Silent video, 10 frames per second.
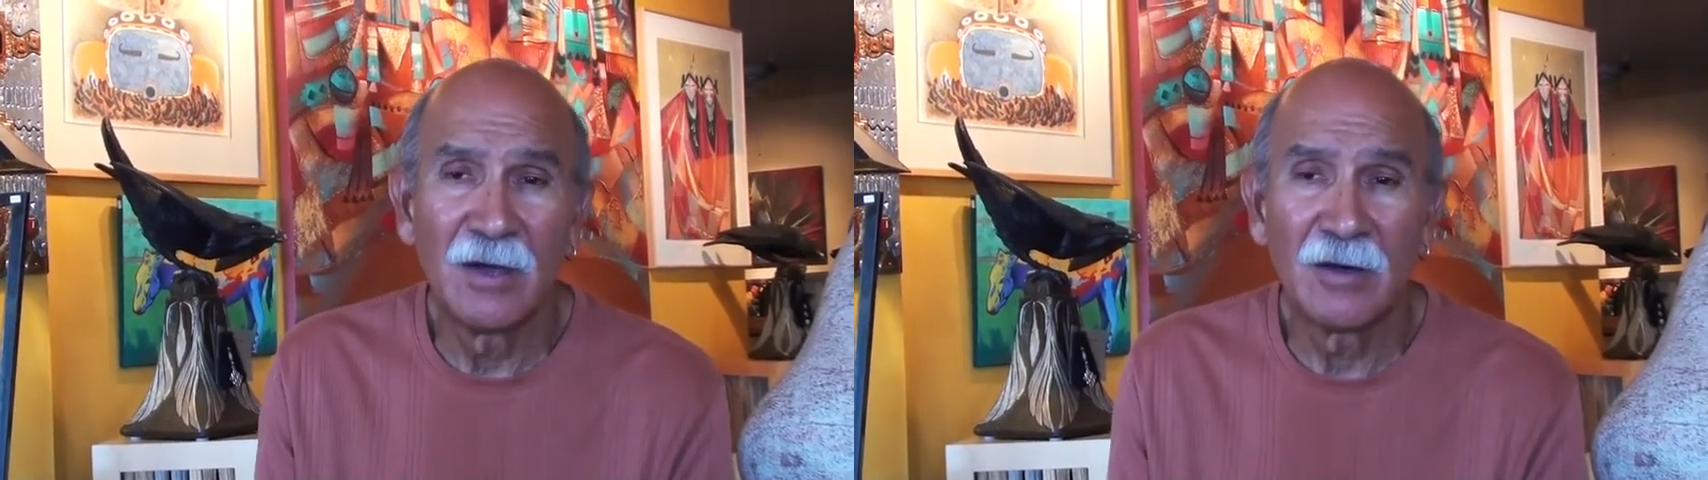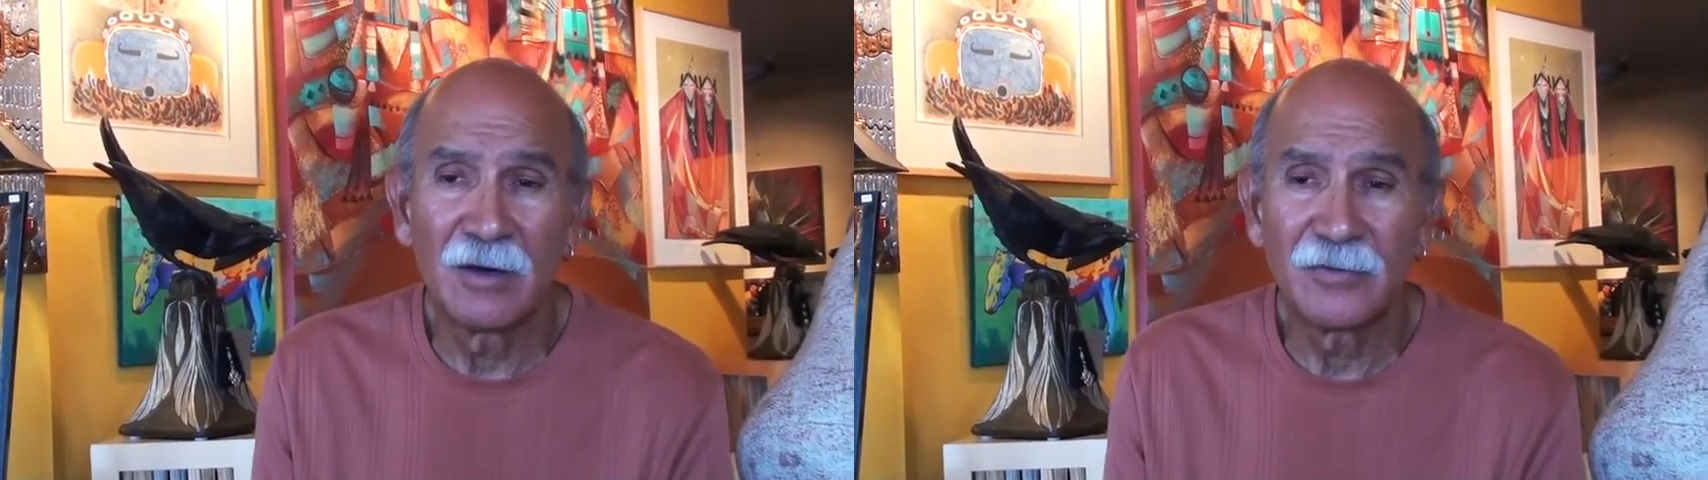
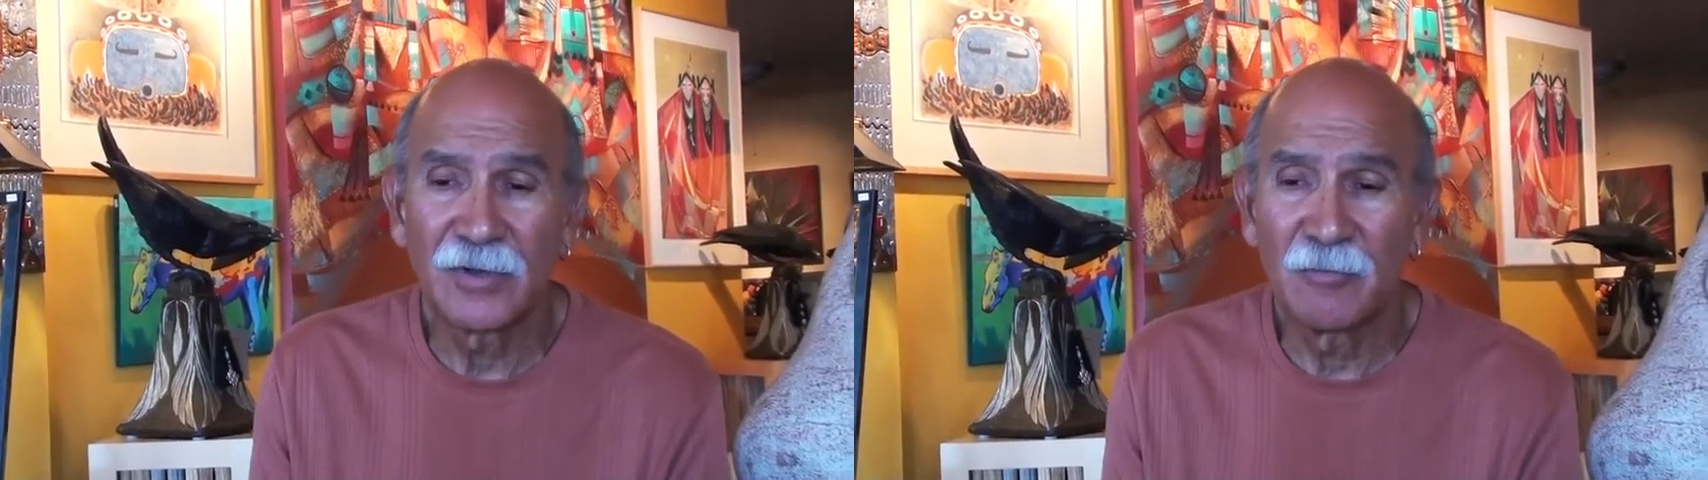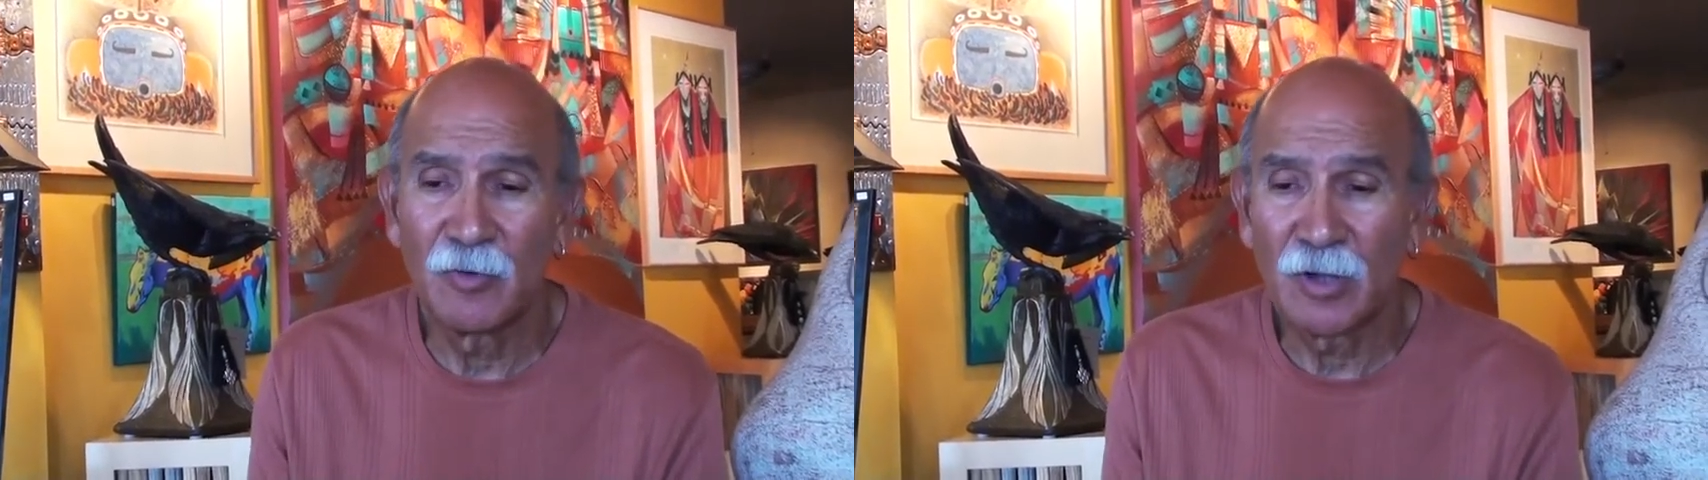or
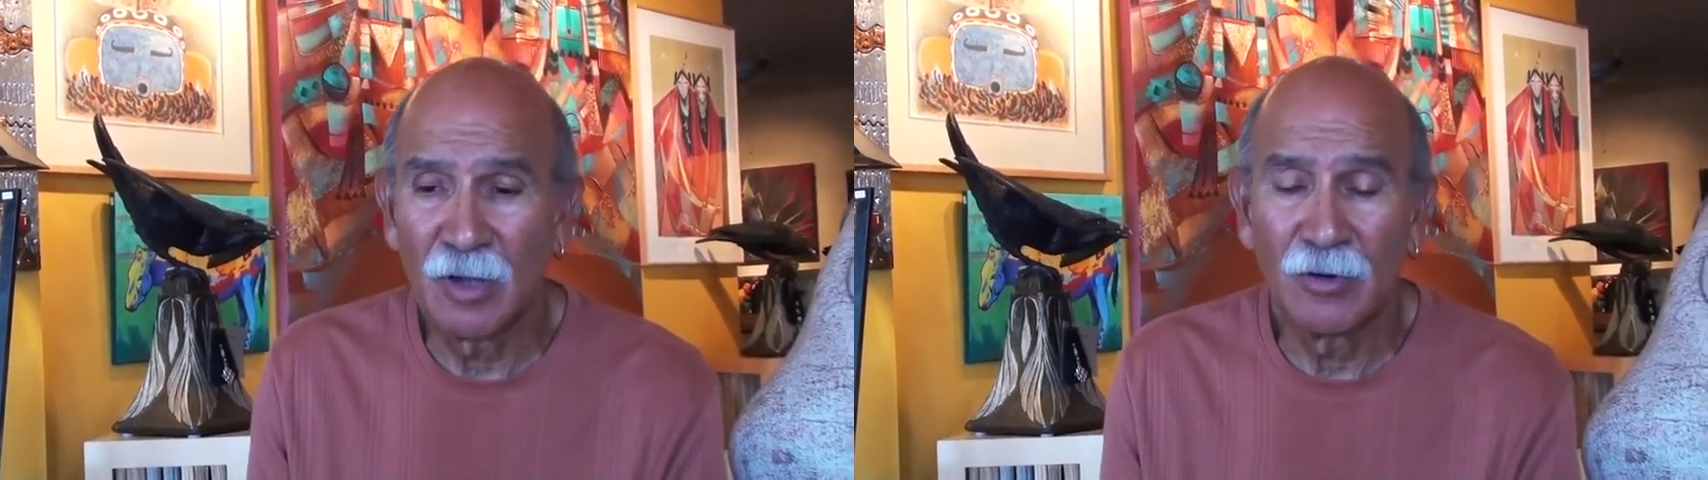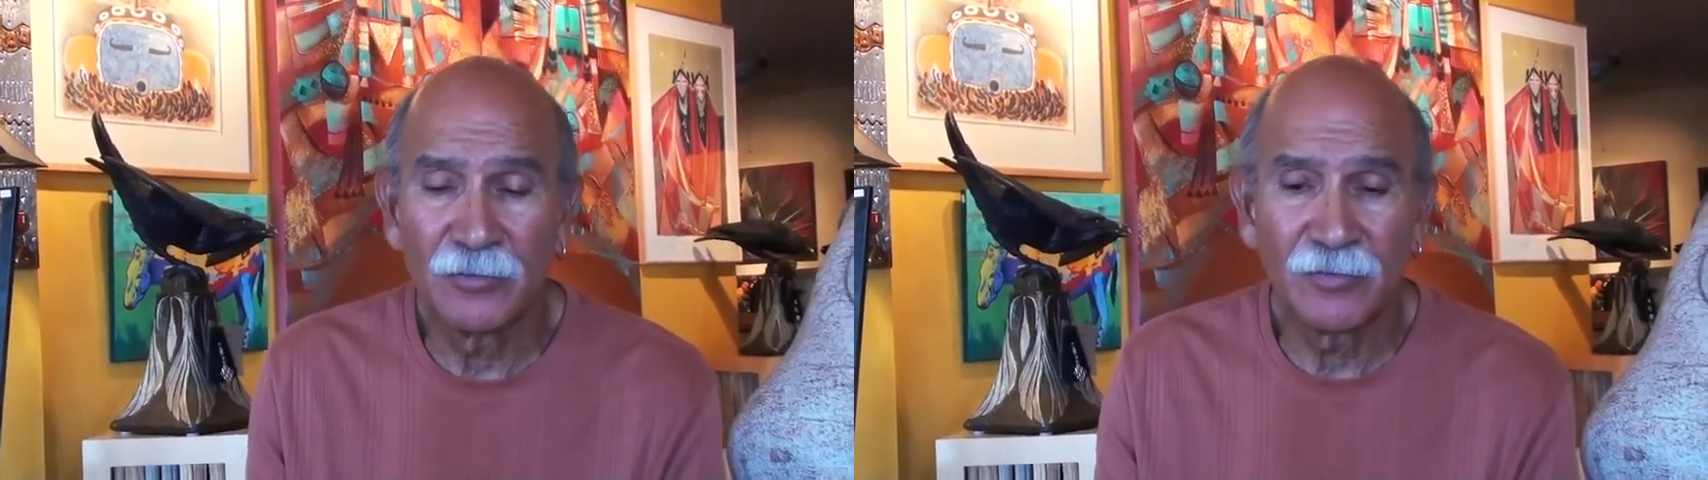some will
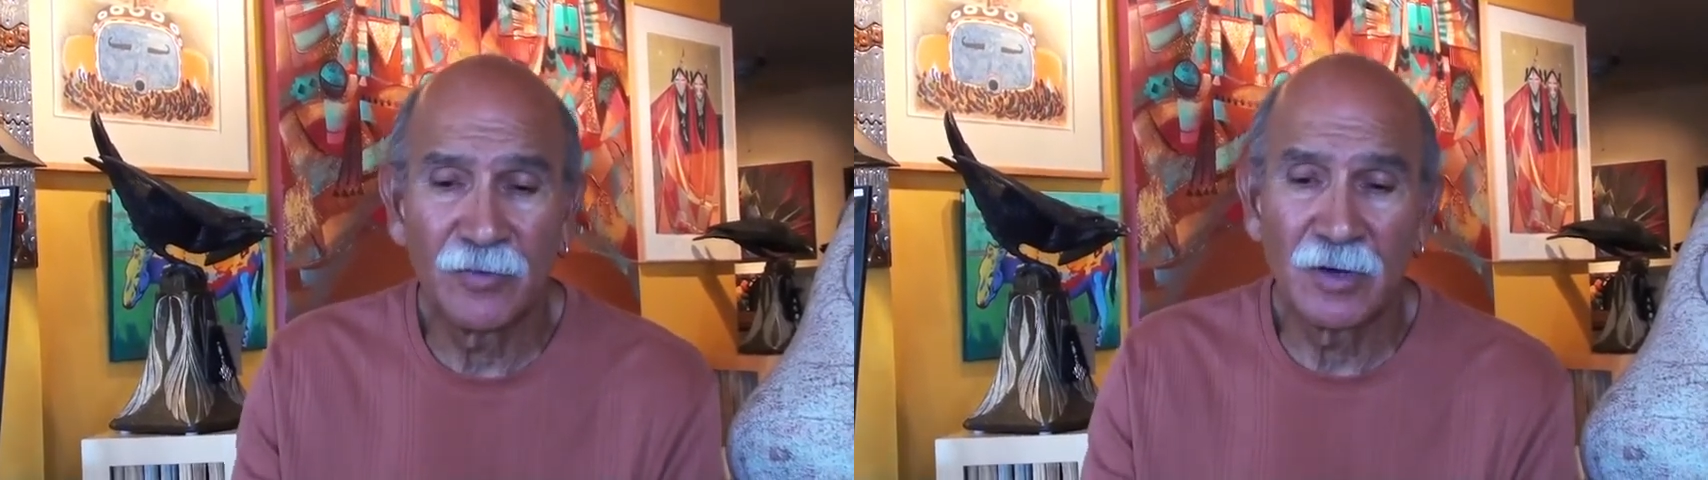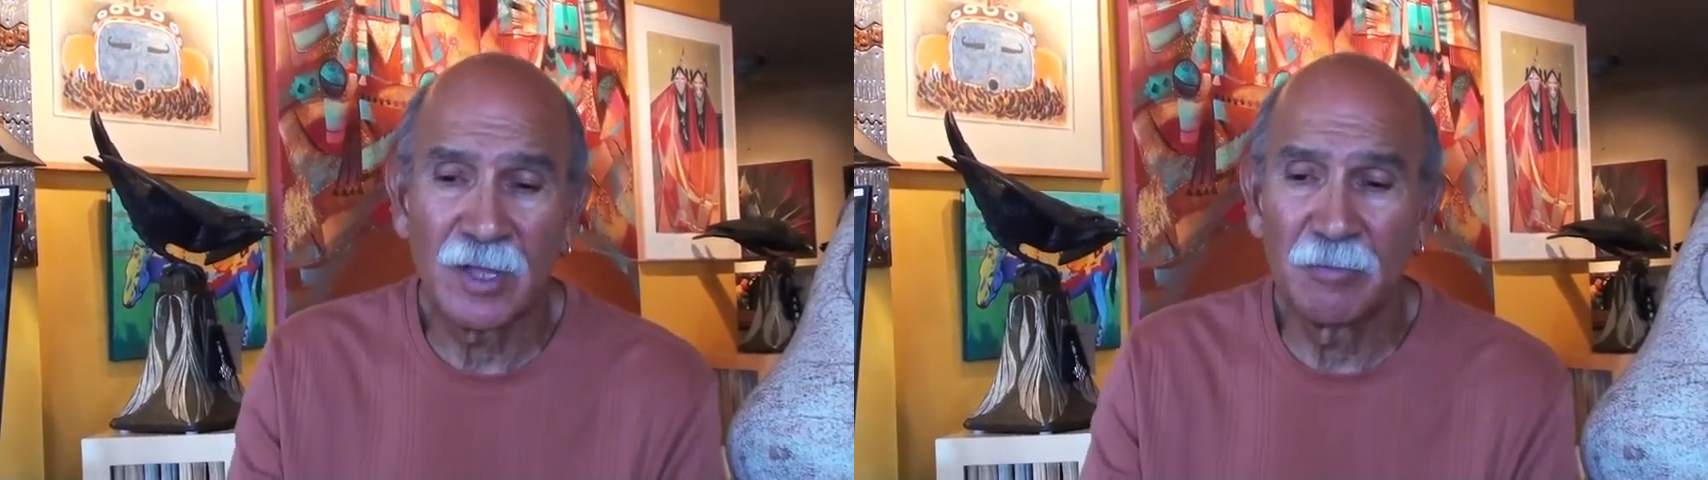close
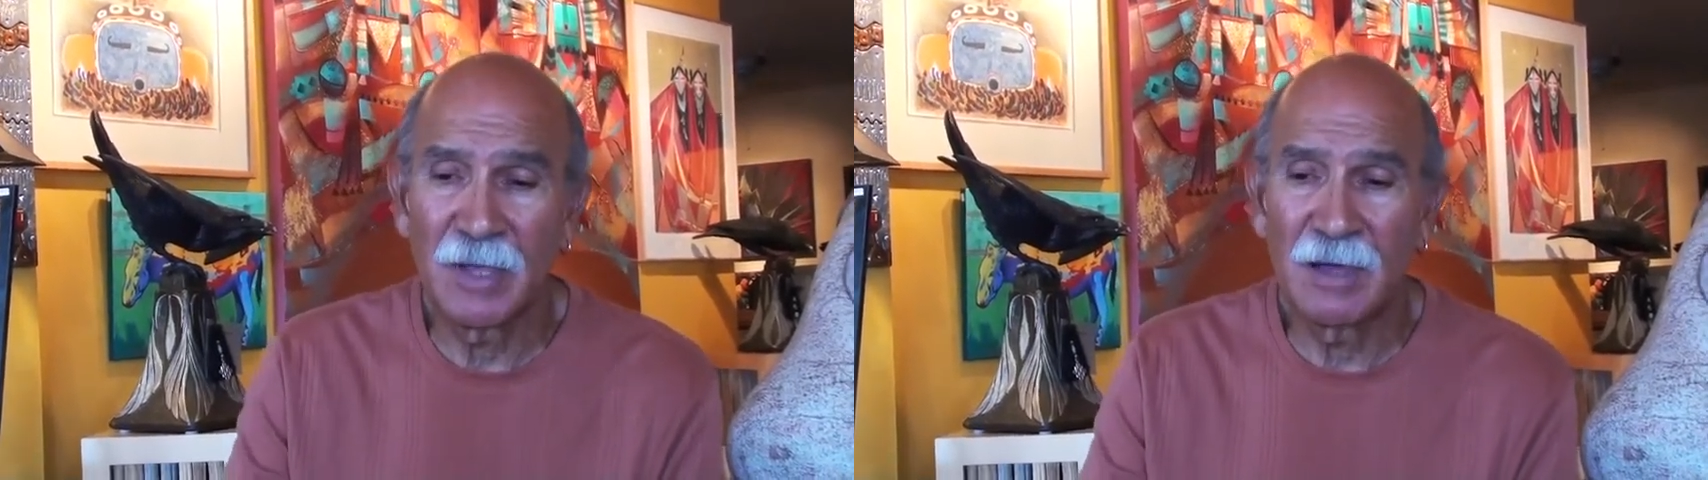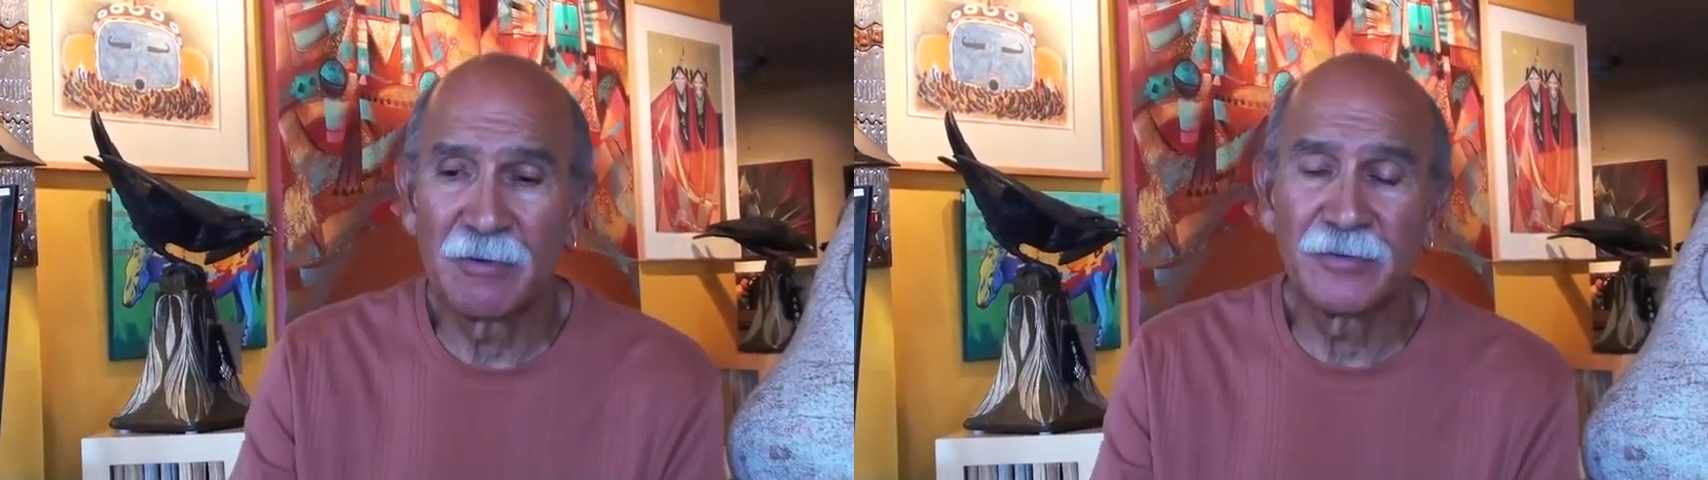for a couple
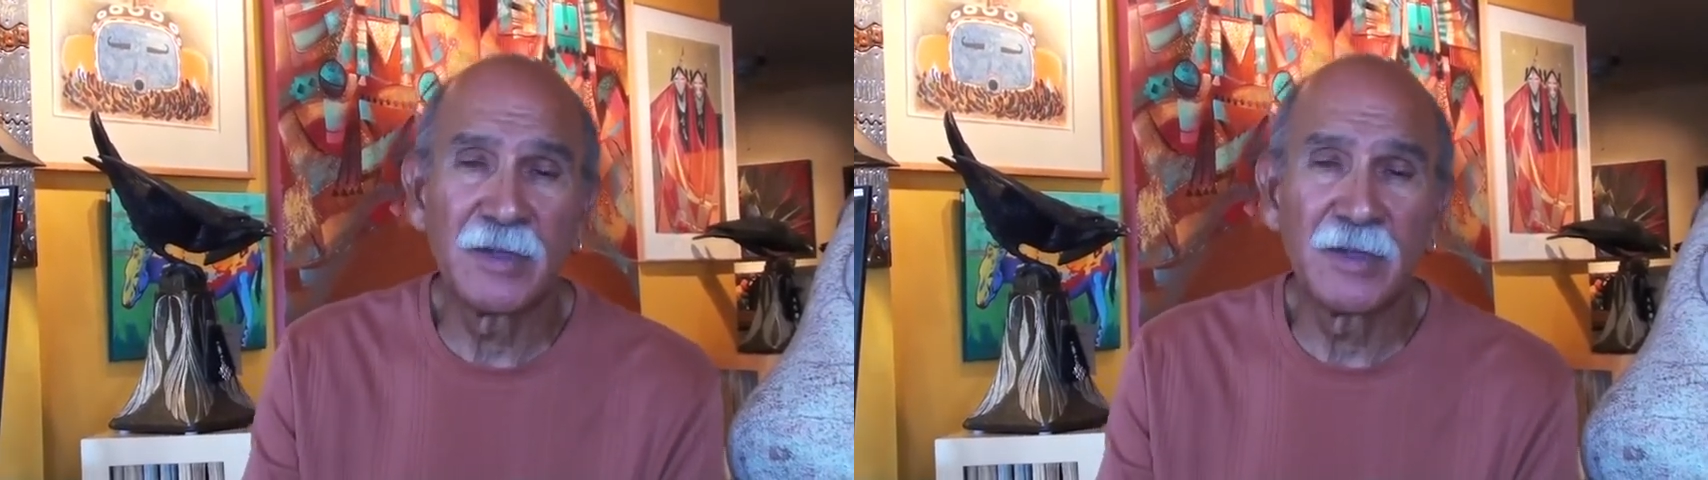hours